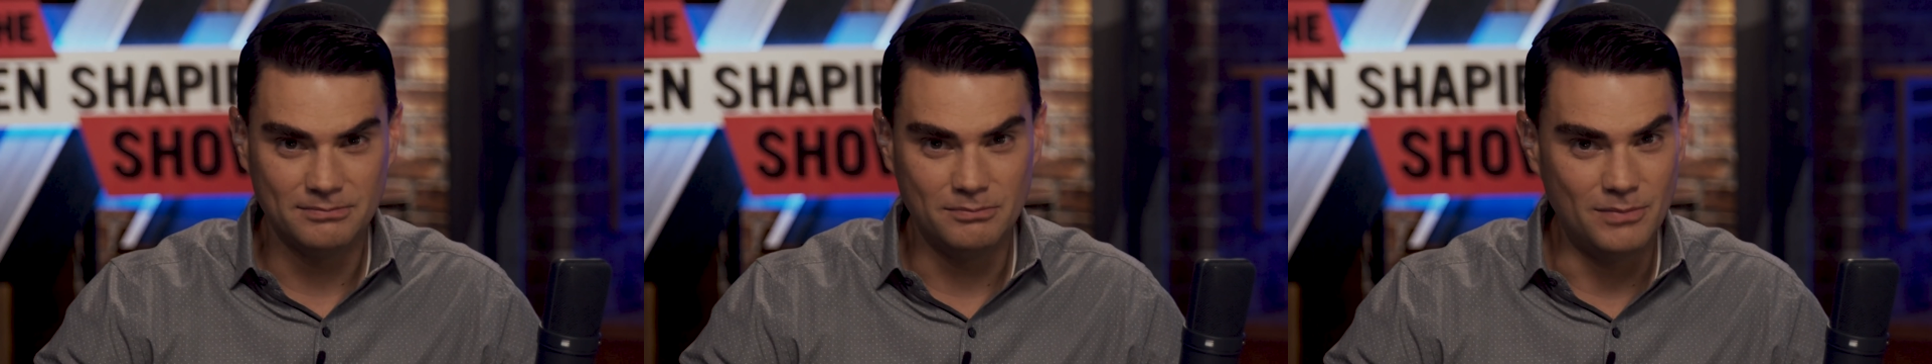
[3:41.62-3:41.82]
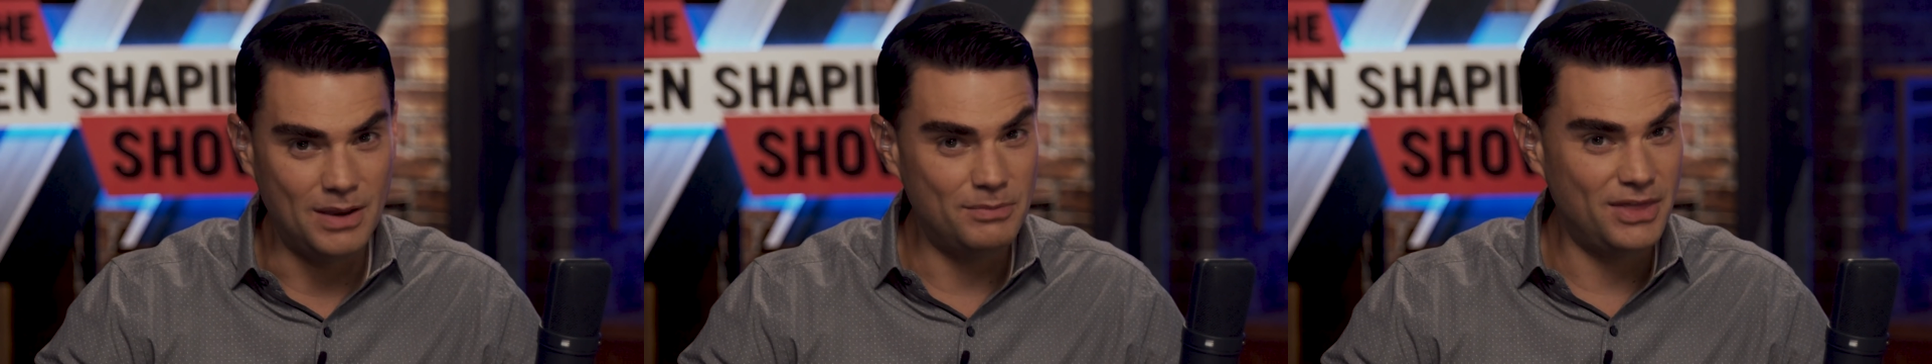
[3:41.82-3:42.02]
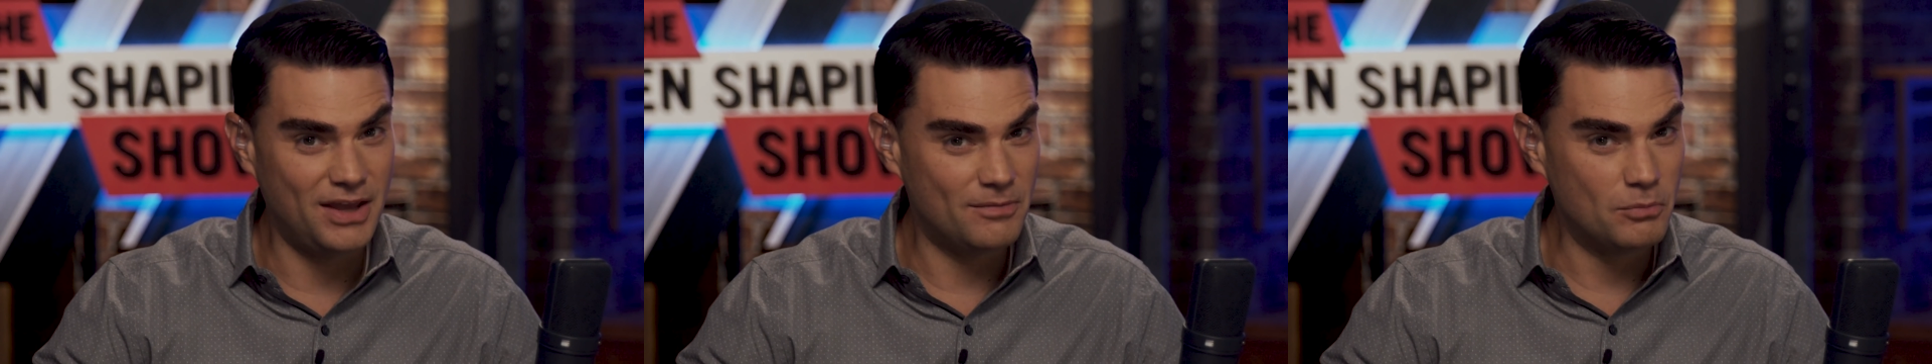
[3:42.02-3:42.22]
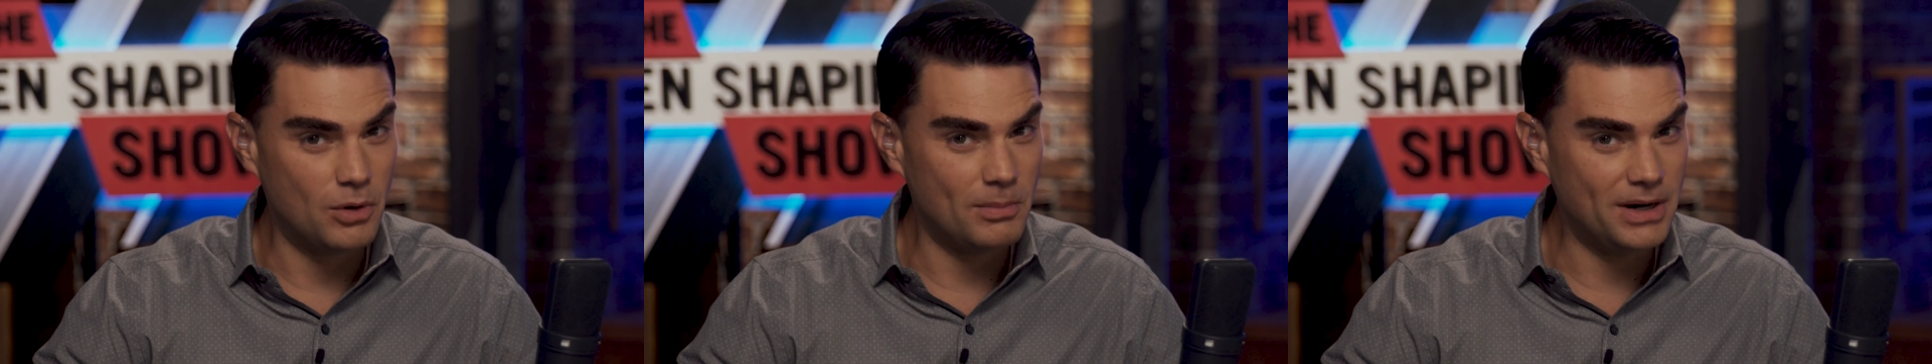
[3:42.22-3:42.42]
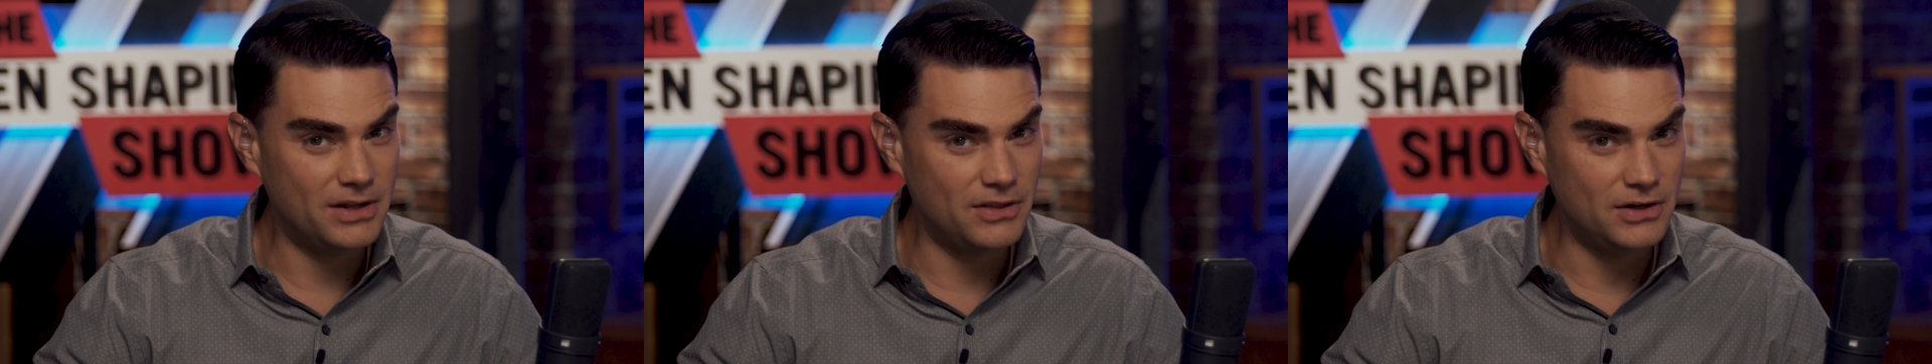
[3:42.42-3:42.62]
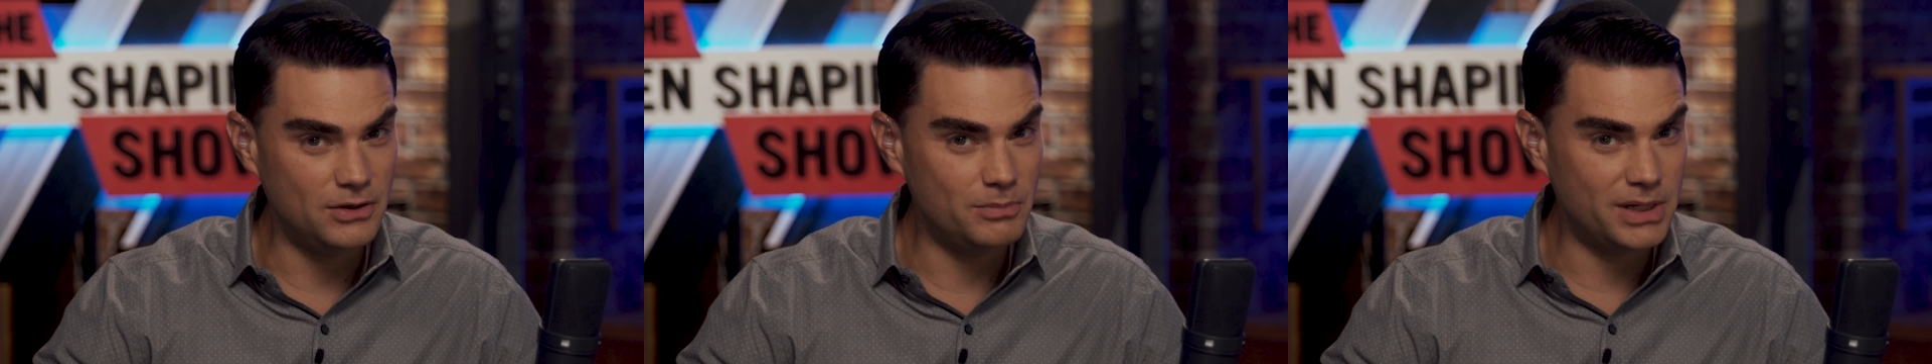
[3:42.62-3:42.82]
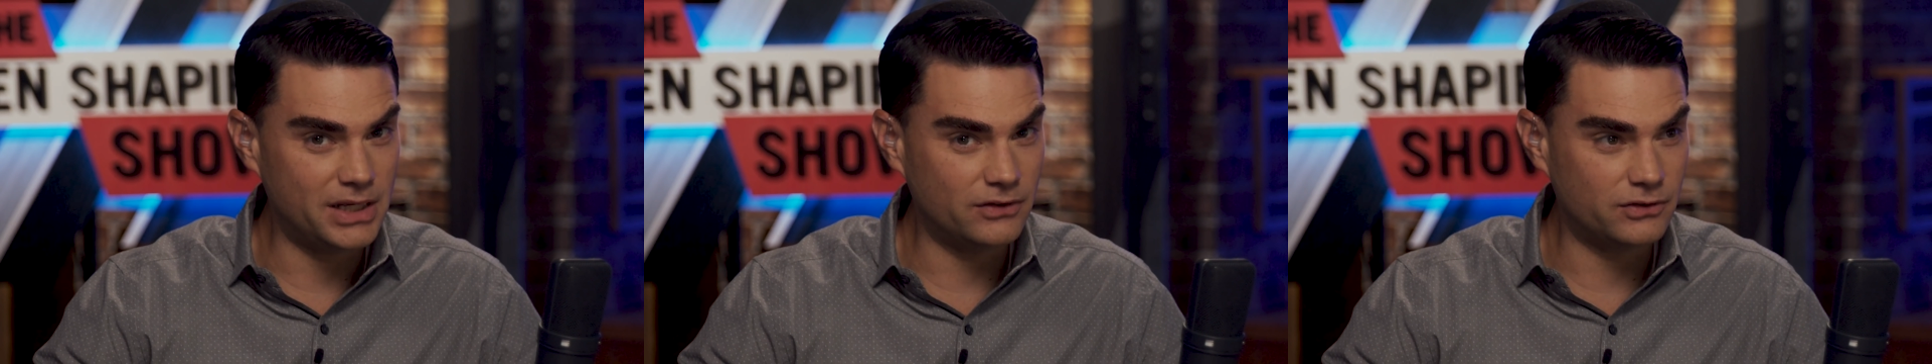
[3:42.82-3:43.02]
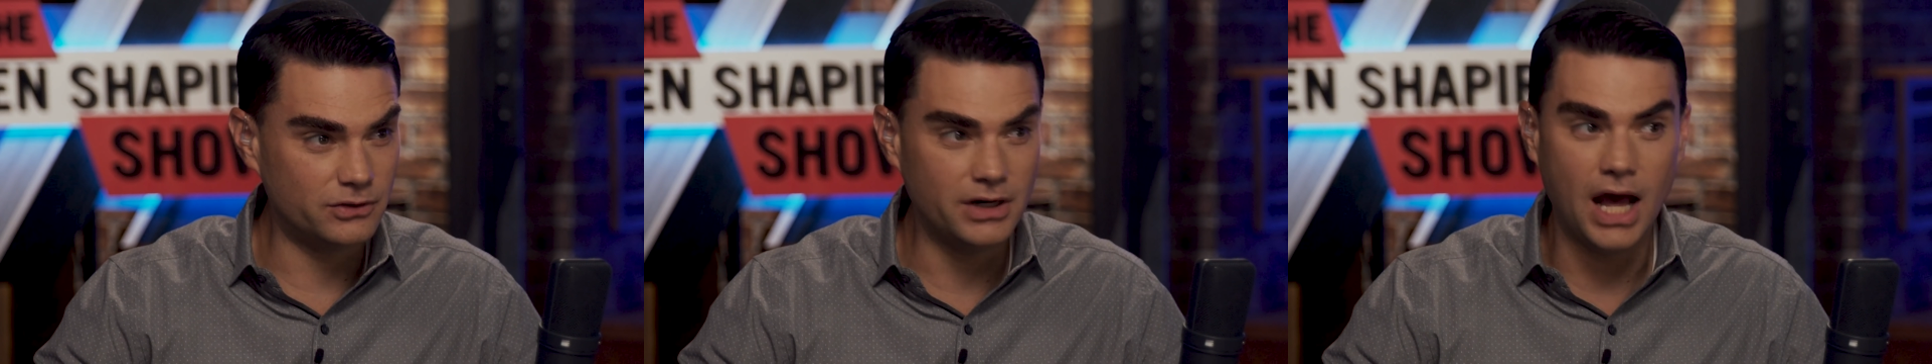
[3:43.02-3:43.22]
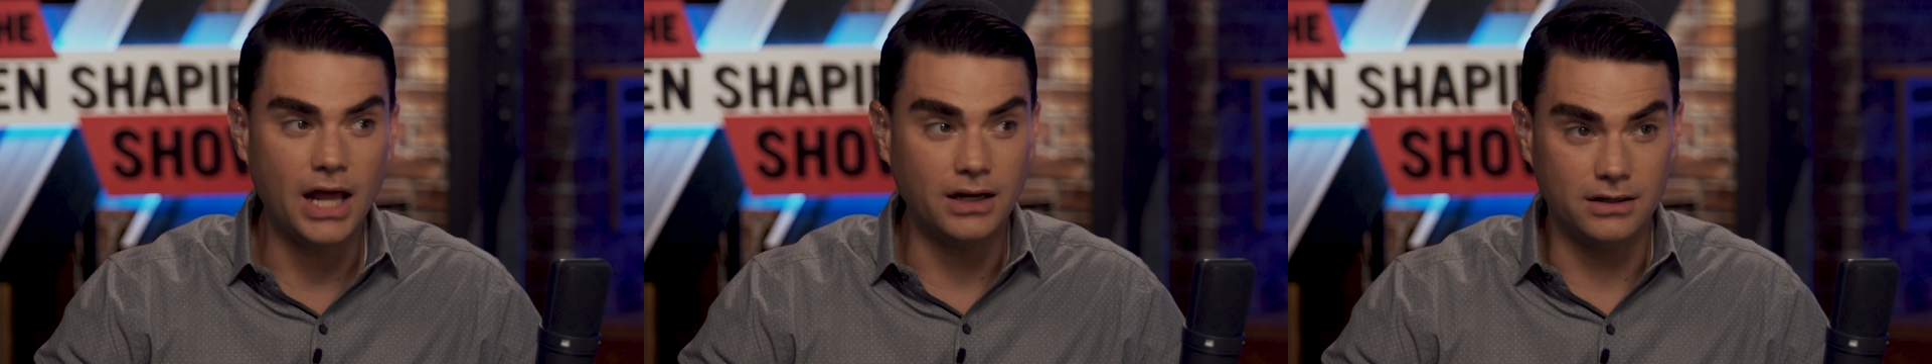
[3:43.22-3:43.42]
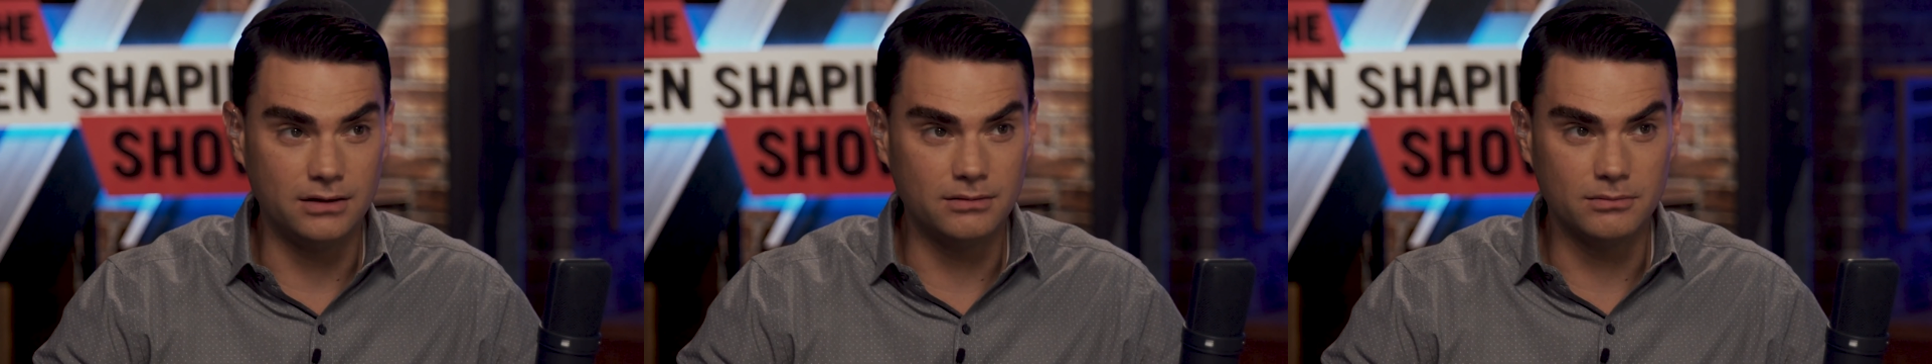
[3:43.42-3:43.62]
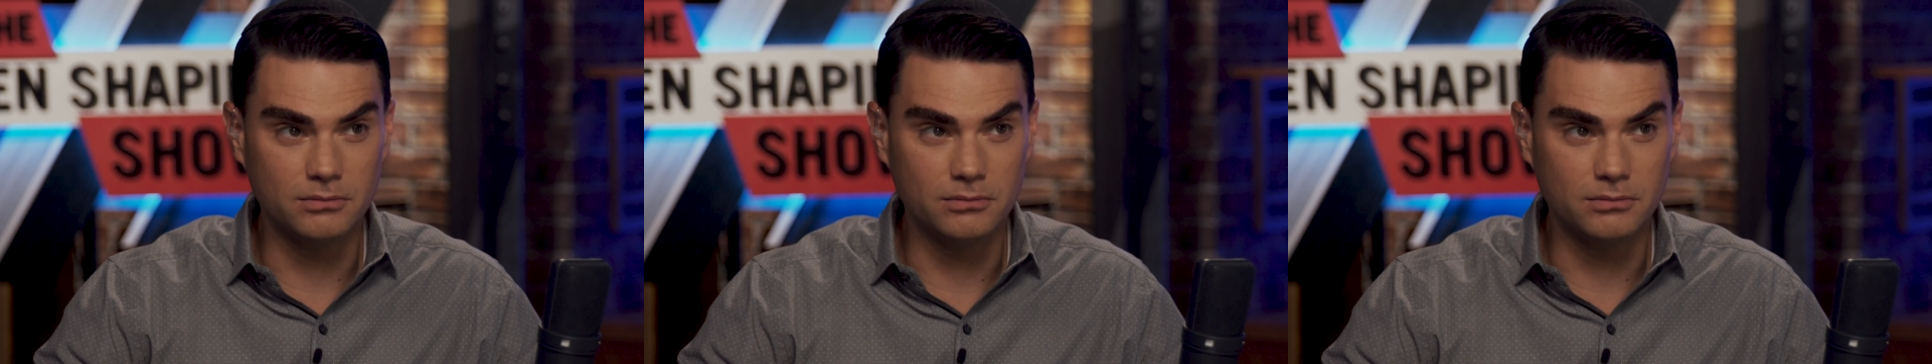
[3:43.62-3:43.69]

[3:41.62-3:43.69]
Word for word: maybe they have more money than you because they're not